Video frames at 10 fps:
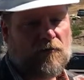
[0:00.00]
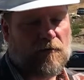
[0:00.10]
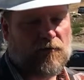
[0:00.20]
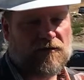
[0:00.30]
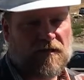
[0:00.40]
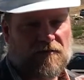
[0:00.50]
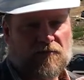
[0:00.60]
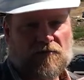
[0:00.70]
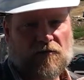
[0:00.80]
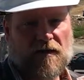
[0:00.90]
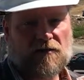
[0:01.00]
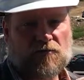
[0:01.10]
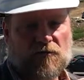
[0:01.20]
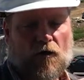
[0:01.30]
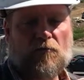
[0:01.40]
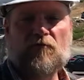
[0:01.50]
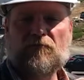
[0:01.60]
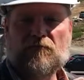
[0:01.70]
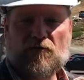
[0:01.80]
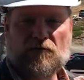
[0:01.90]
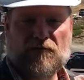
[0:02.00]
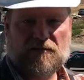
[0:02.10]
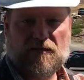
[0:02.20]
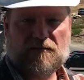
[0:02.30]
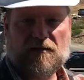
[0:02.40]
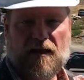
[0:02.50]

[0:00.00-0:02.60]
We appreciate those donations. We hope you'll visit us